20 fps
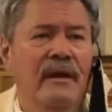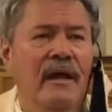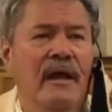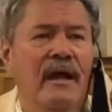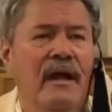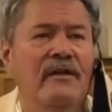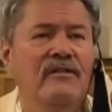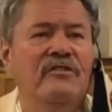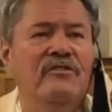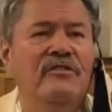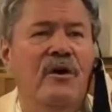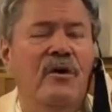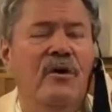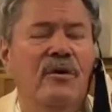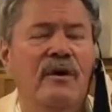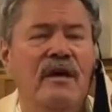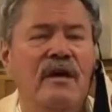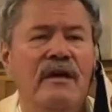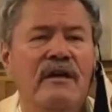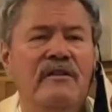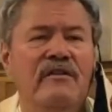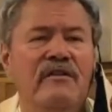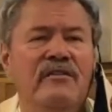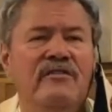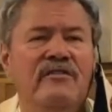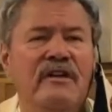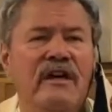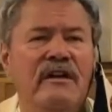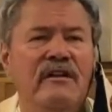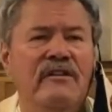And so he
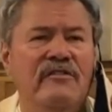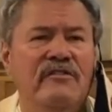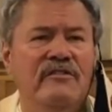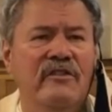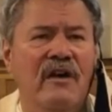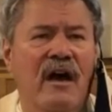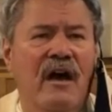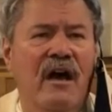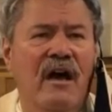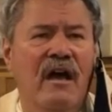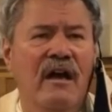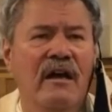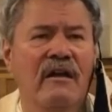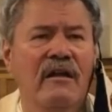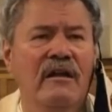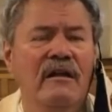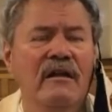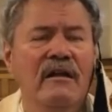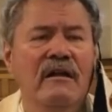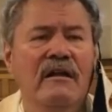set aside